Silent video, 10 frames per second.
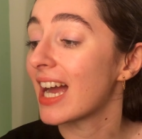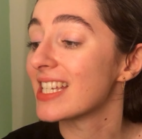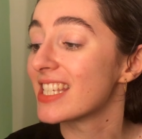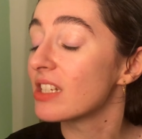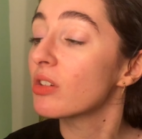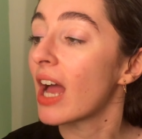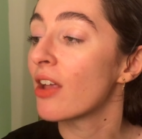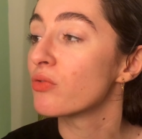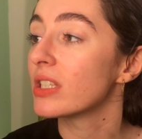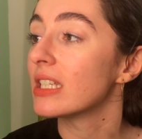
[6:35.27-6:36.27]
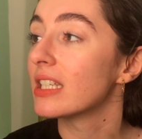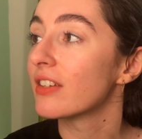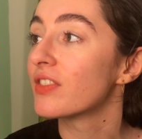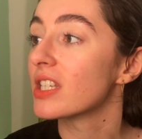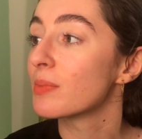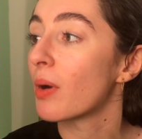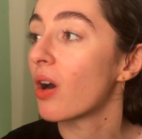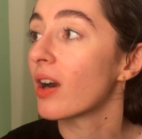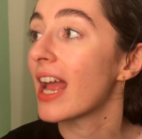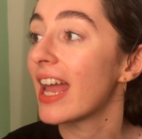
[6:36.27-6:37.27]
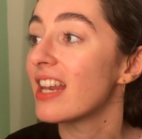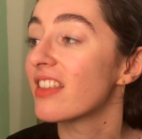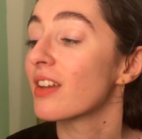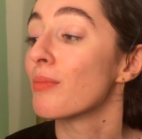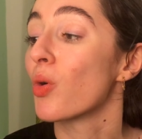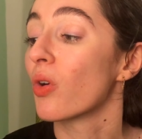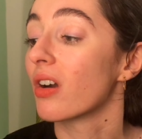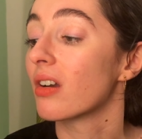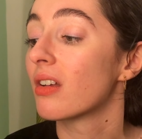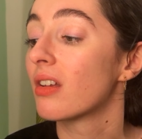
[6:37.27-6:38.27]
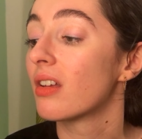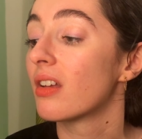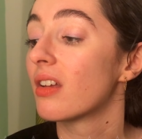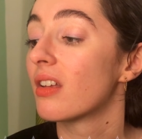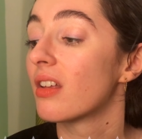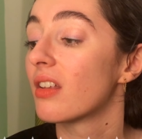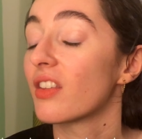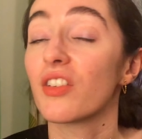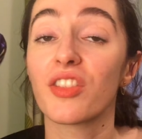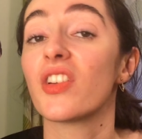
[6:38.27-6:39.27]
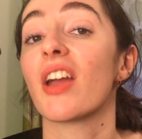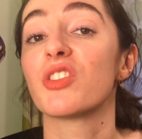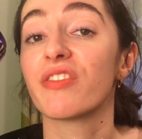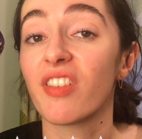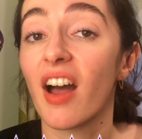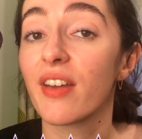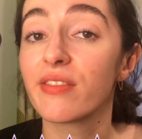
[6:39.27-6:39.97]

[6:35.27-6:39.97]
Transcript: I still can't really give this bar anything more than a 3 out of 5.